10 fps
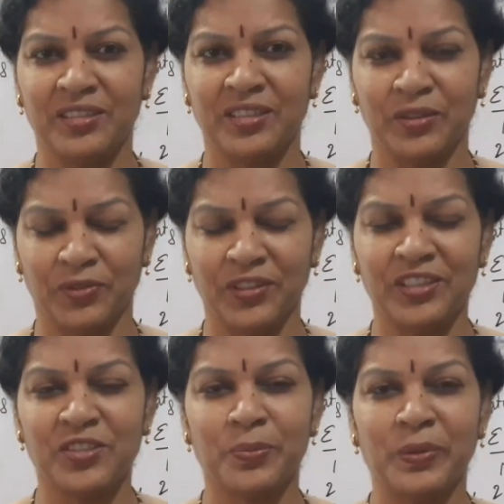If
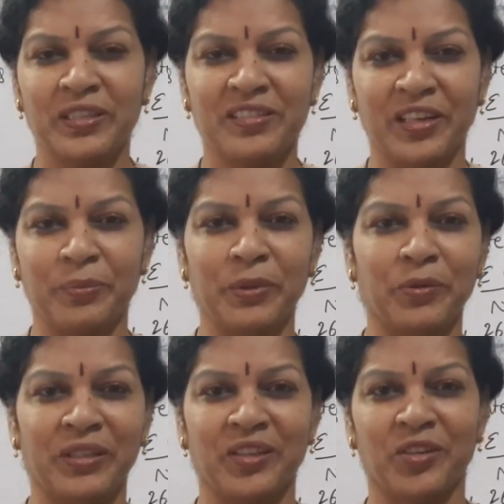yes, please let me know
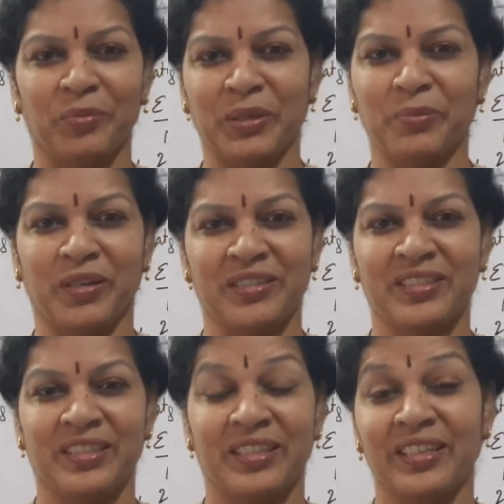in the comment box.